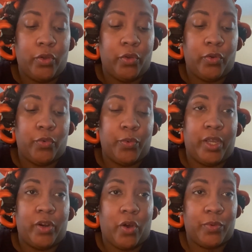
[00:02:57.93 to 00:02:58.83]
we can
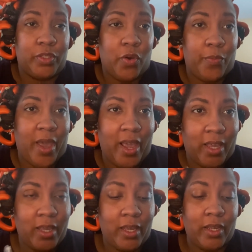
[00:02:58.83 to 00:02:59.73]
always go back
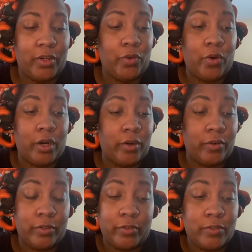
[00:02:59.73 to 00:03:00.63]
and do our
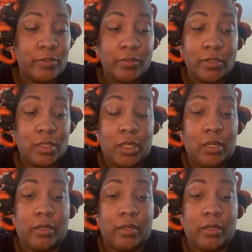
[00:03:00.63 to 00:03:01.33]
cleanup.